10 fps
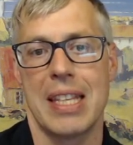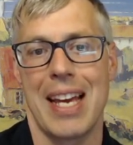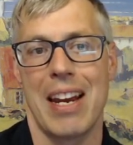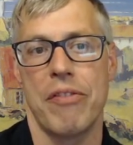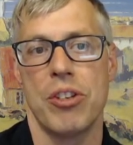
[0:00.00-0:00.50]

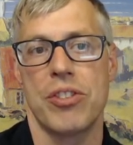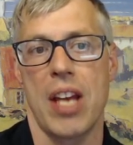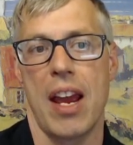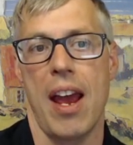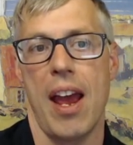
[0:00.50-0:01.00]
than if you
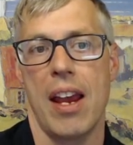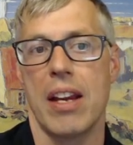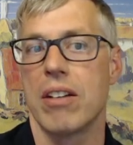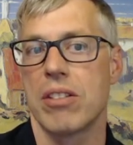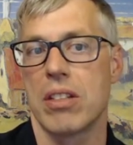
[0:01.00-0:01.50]
say, hey,
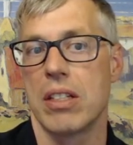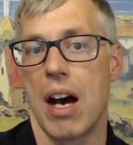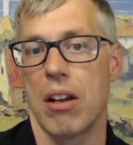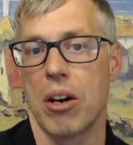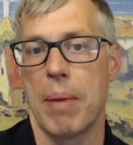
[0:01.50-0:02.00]
here's the
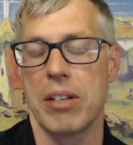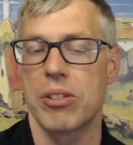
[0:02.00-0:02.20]
dollar amount.